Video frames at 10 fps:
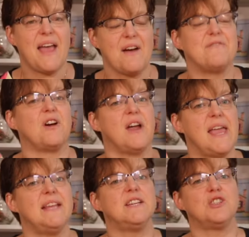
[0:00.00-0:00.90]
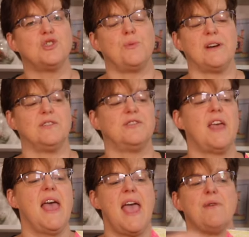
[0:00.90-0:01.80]
have our 8-inch squares,
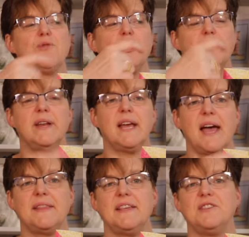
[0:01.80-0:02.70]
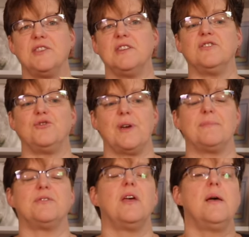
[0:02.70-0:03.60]
and we're going to cut these into
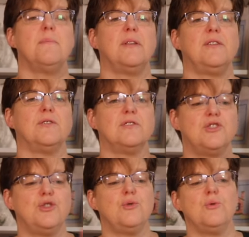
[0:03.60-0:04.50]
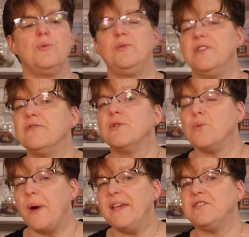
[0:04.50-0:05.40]
strips, but there are two
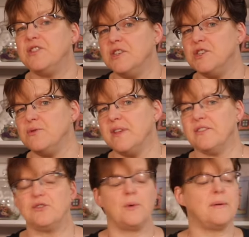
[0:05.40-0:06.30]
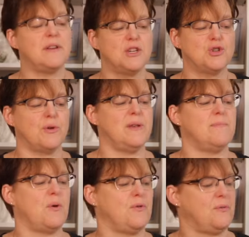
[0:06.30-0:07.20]
different ways to do this. So I'm going to show you
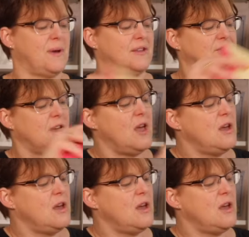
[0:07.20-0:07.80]
both ways.